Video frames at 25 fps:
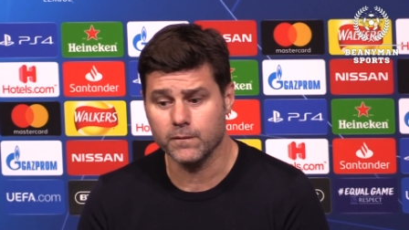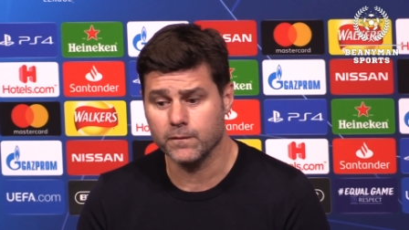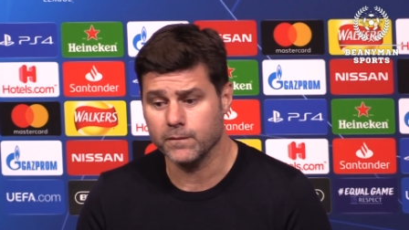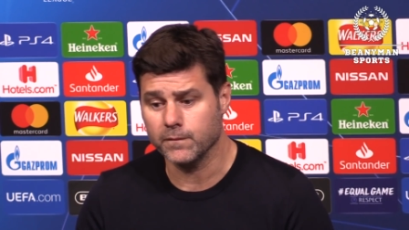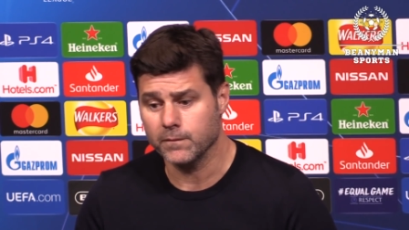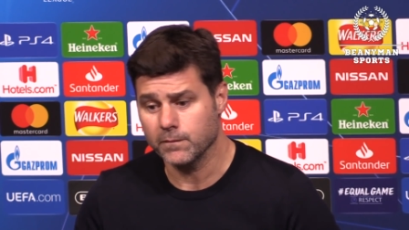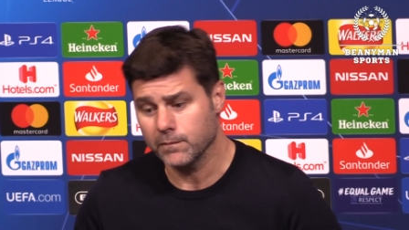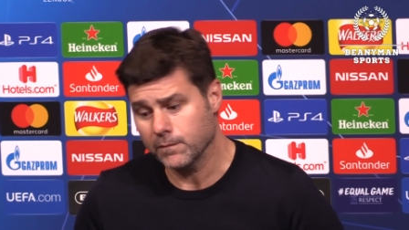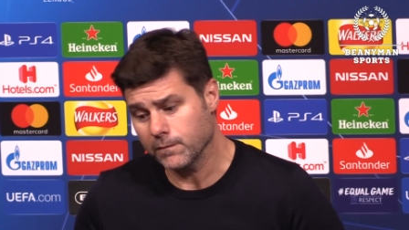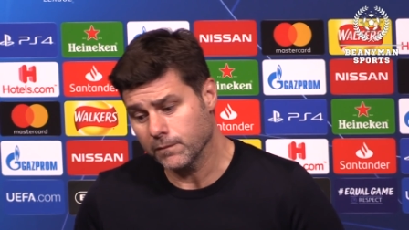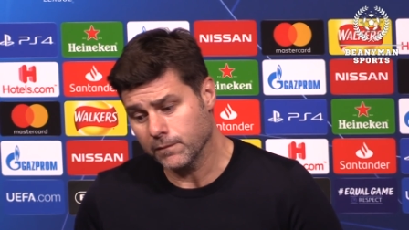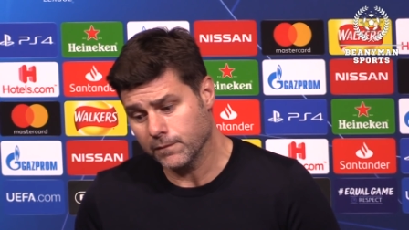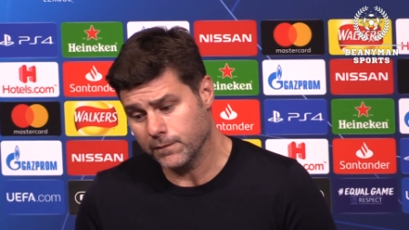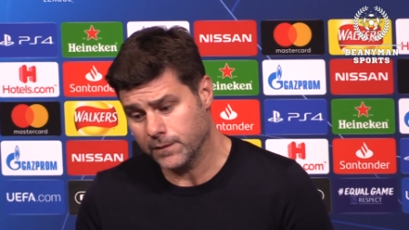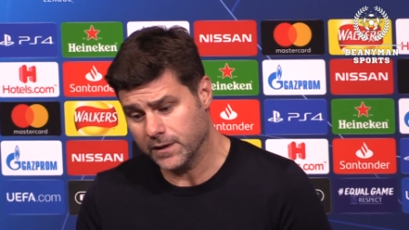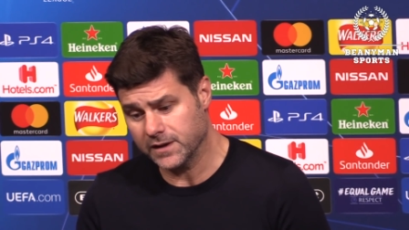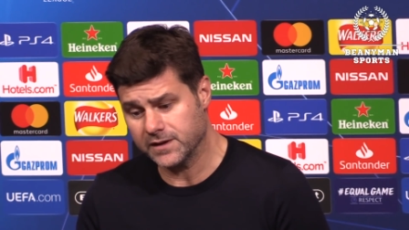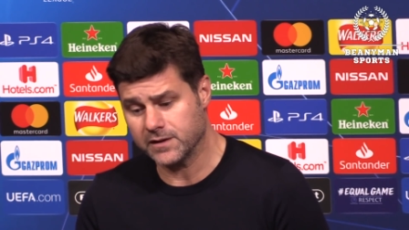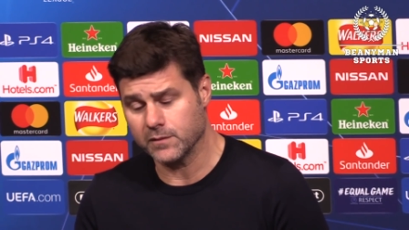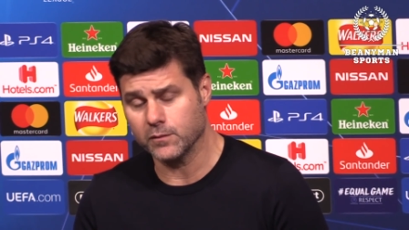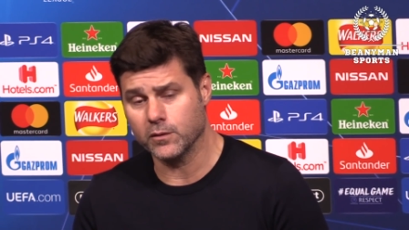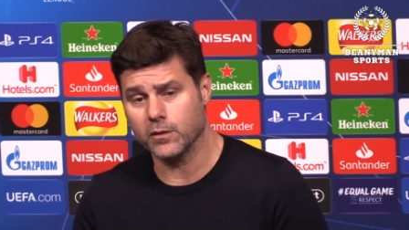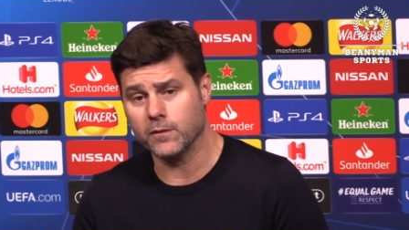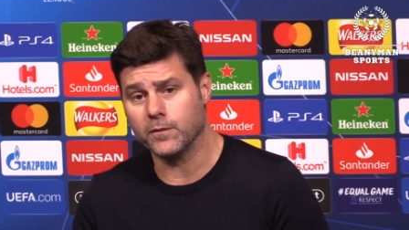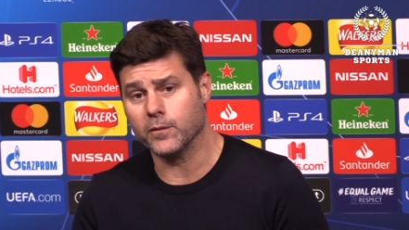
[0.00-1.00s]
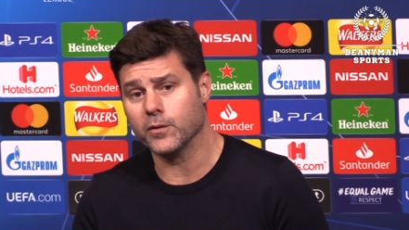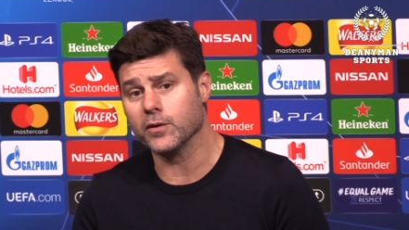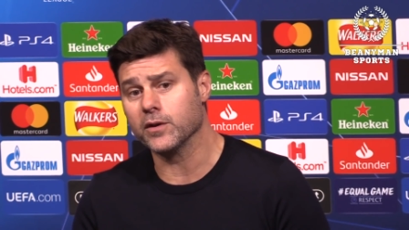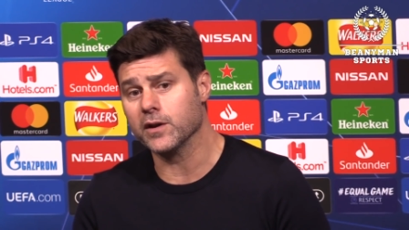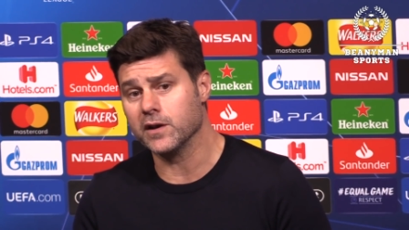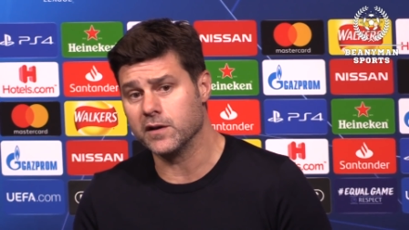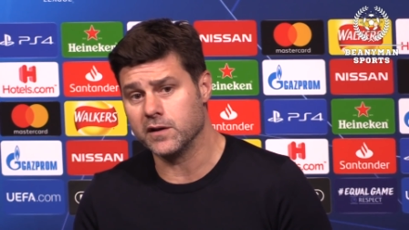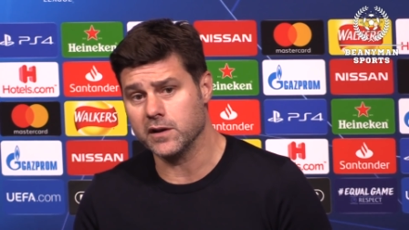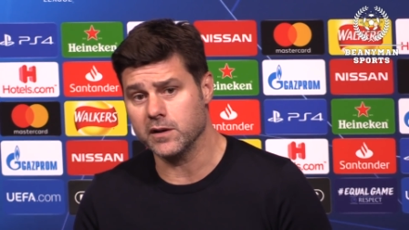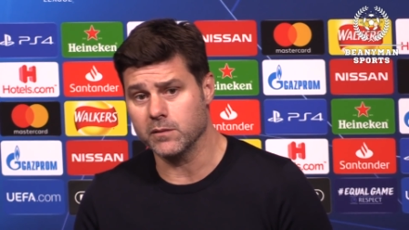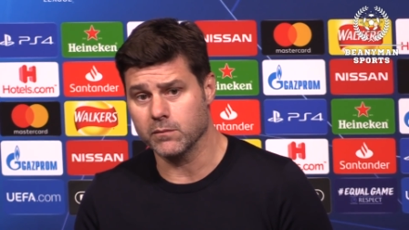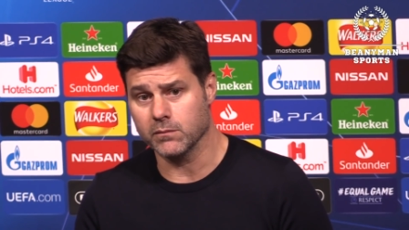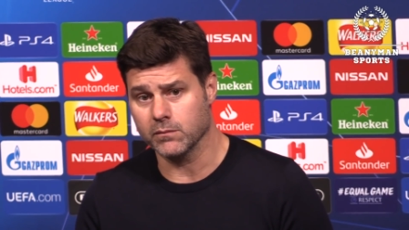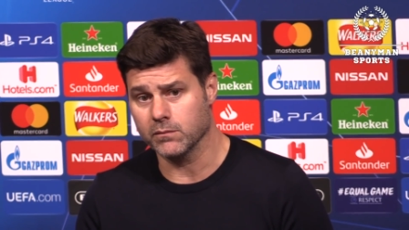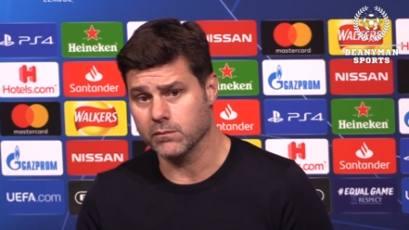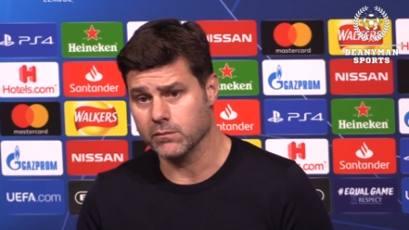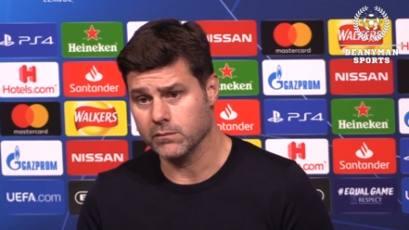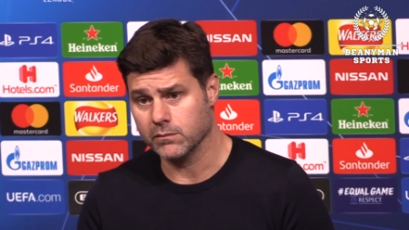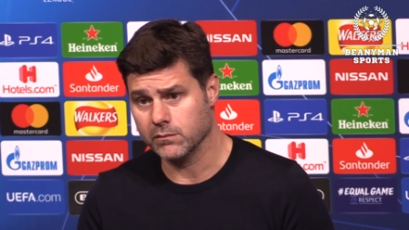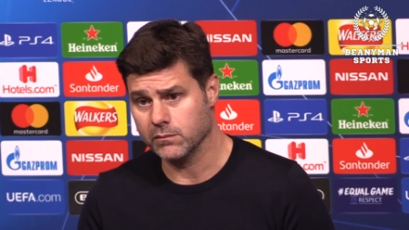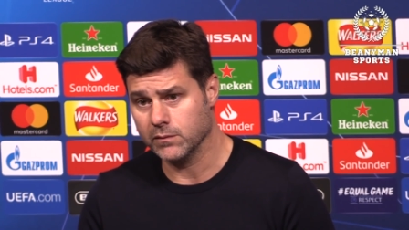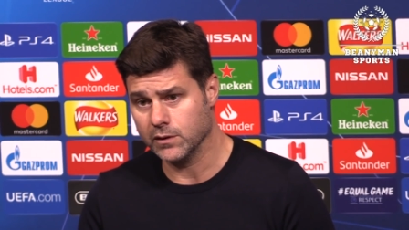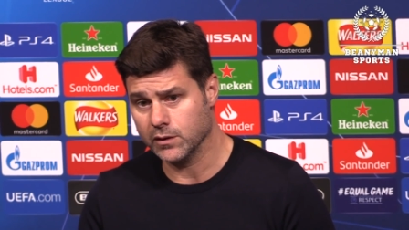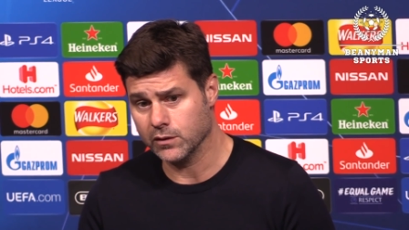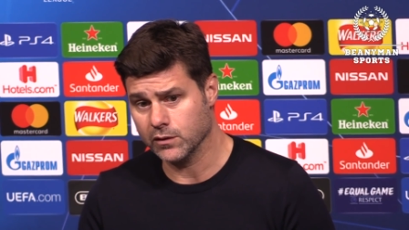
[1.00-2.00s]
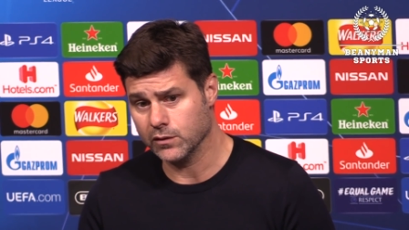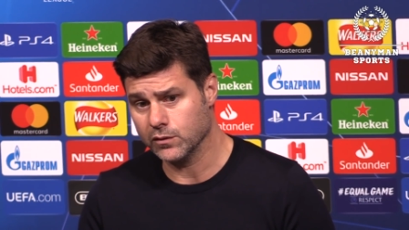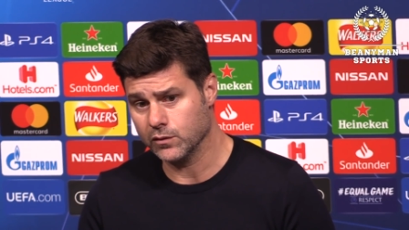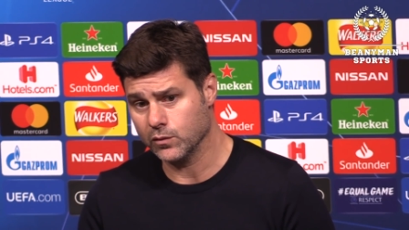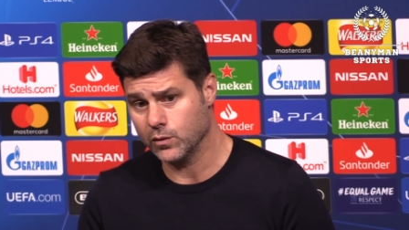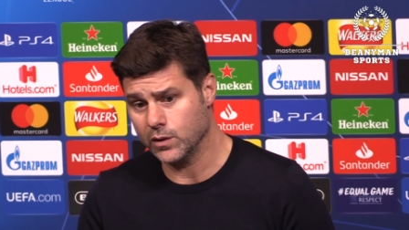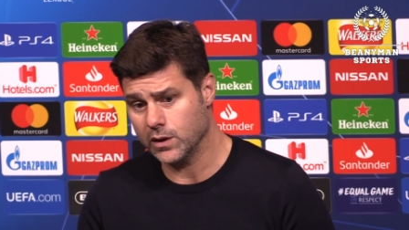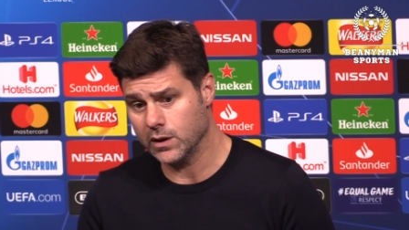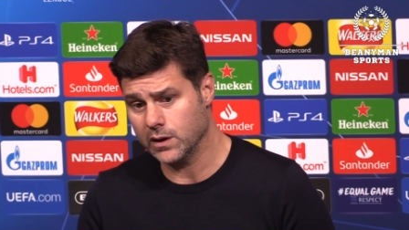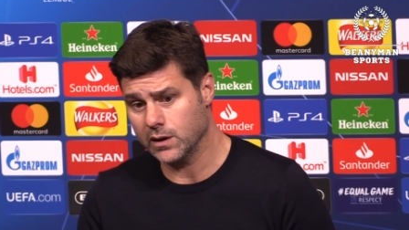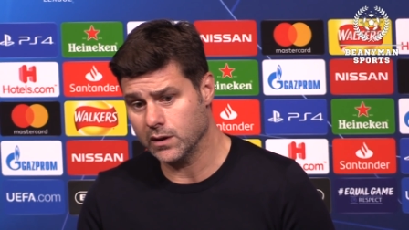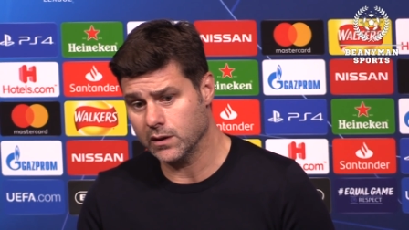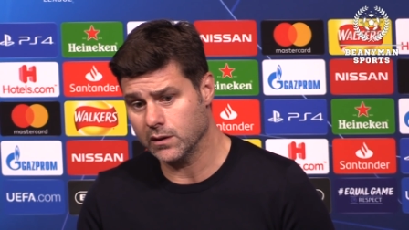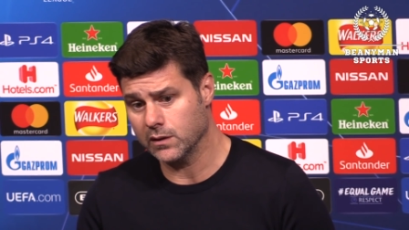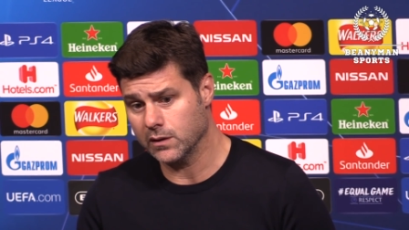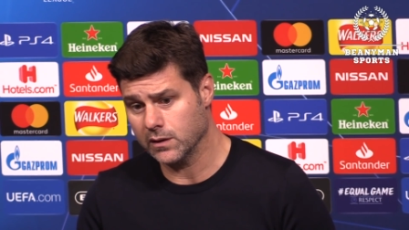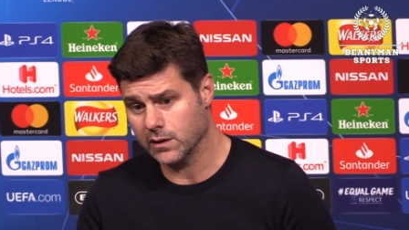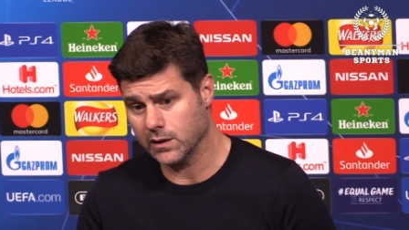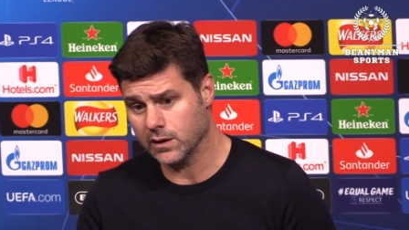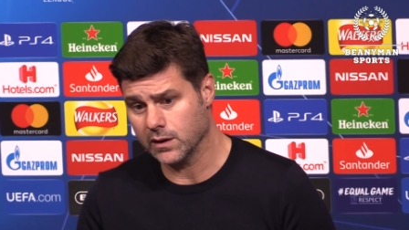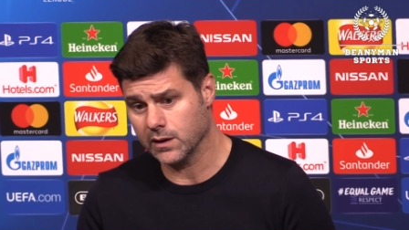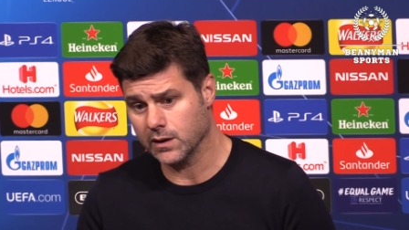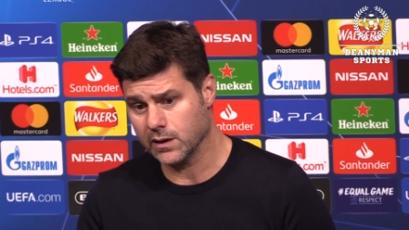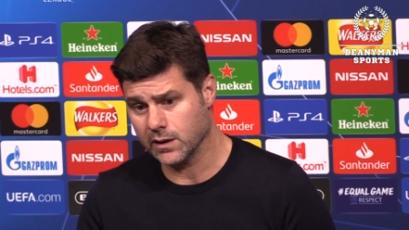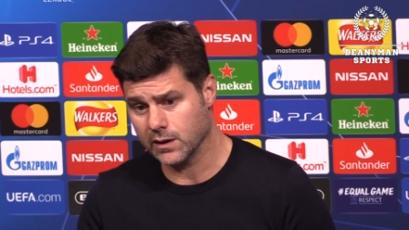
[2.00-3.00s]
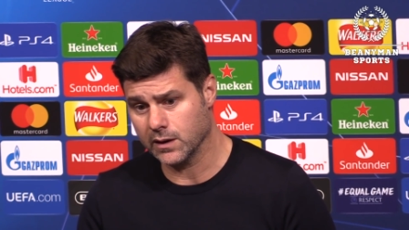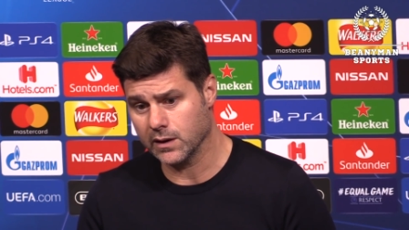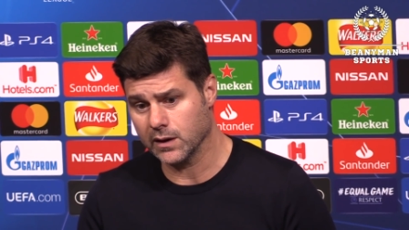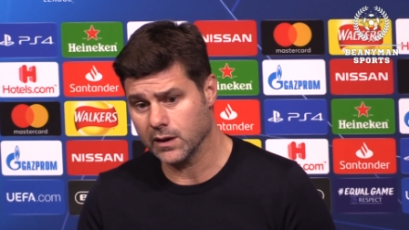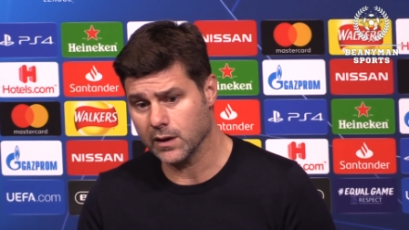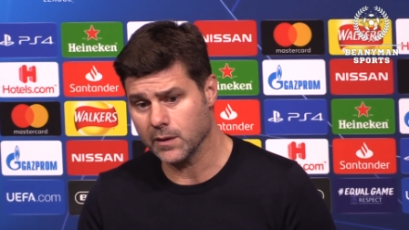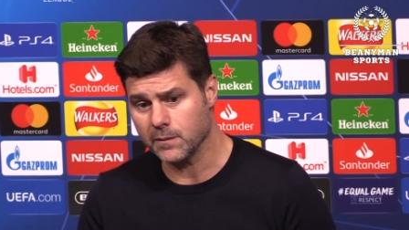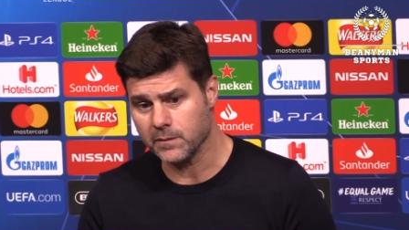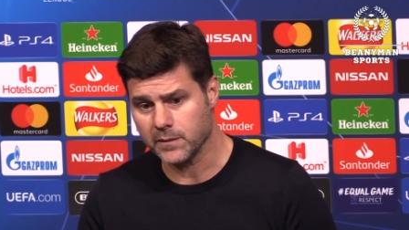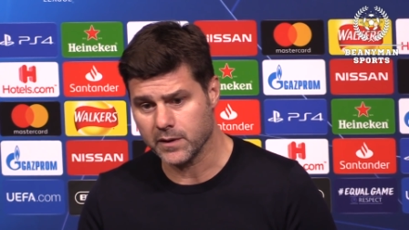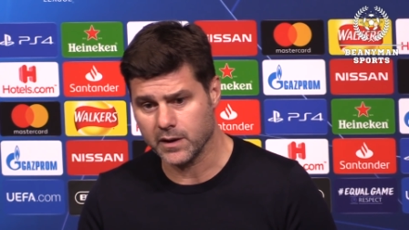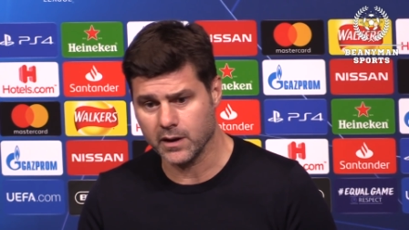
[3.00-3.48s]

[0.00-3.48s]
First of all, for the team, because we uh,